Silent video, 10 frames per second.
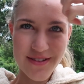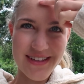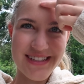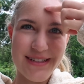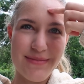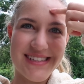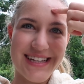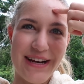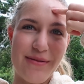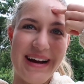this is a
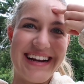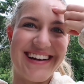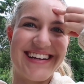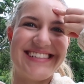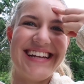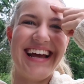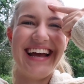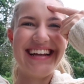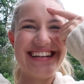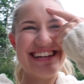mosquito bite, not a zit.
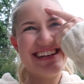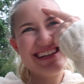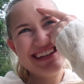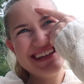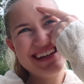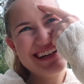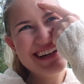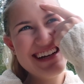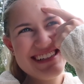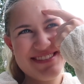
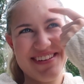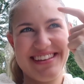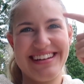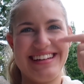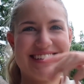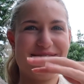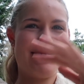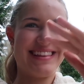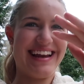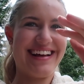Felt the need to
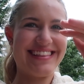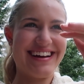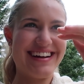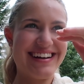put that out there.